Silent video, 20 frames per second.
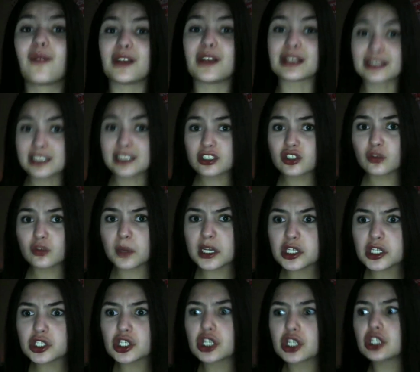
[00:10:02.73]
this
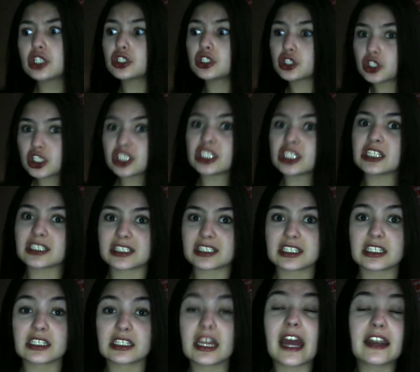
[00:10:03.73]
situation, she needs
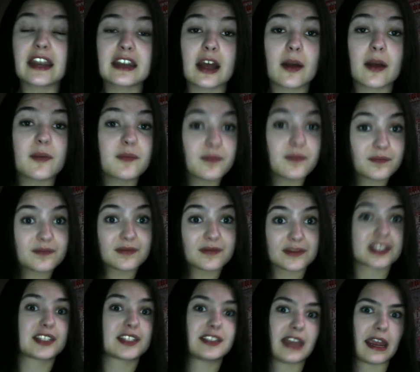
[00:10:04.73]
to end up
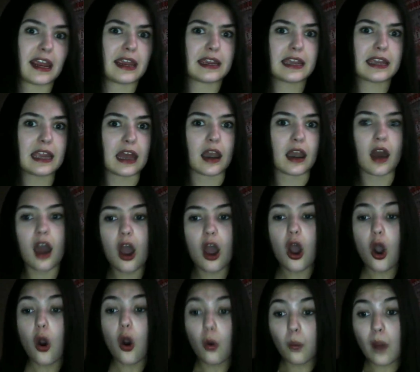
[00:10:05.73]
staying in.
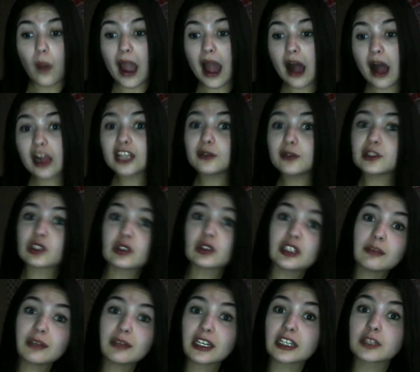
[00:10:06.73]
Well, it was
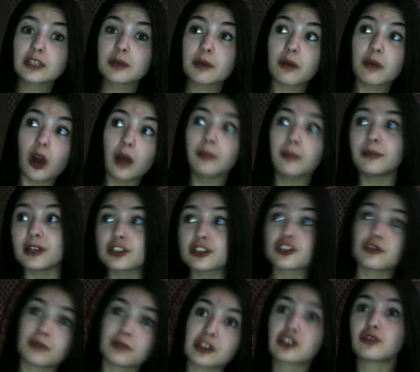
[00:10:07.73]
only because my mom bitched
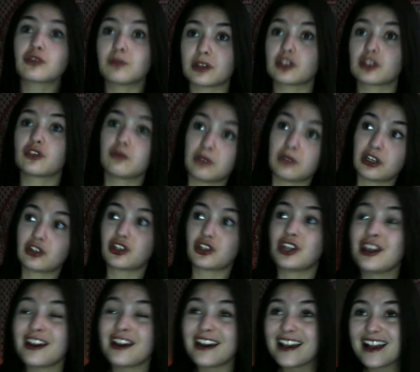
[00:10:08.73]

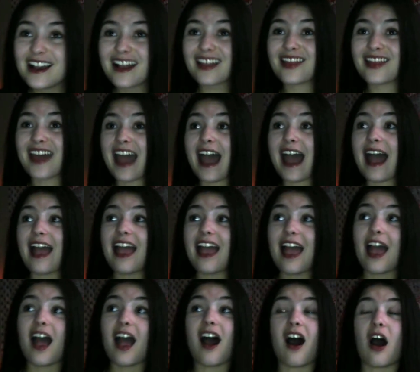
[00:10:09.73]
that
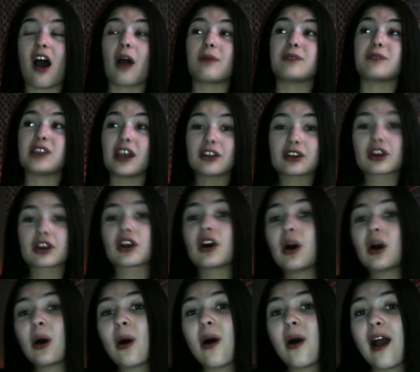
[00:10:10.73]
the other
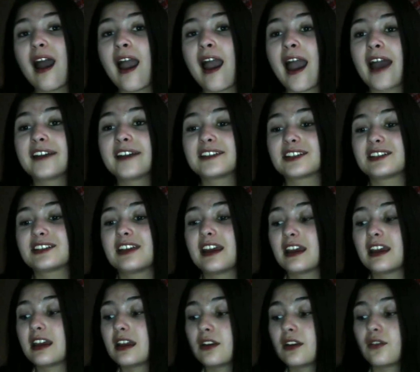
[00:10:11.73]
girl had to
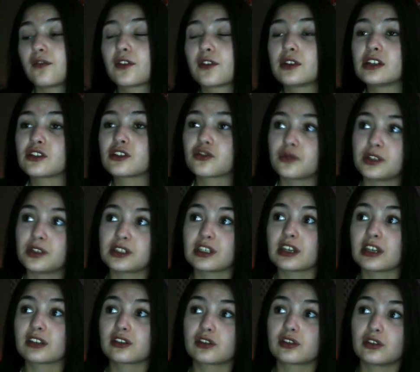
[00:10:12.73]
stay in for lunch
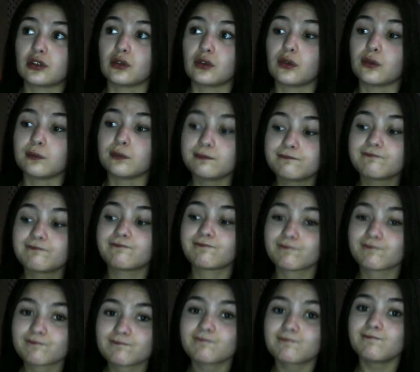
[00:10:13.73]
recess too.
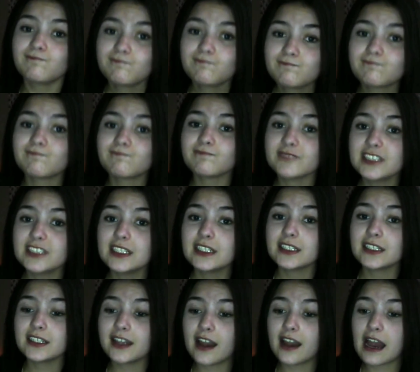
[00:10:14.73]

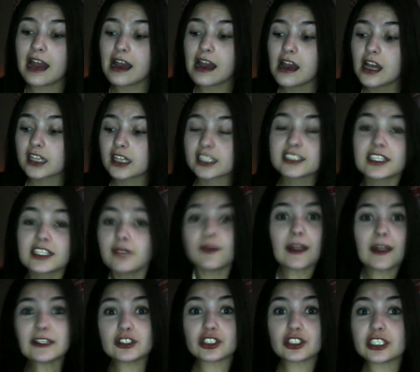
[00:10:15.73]
Yeah, because
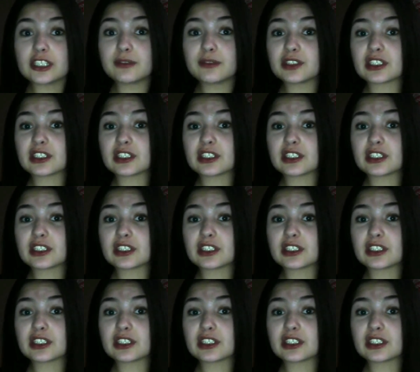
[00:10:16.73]
originally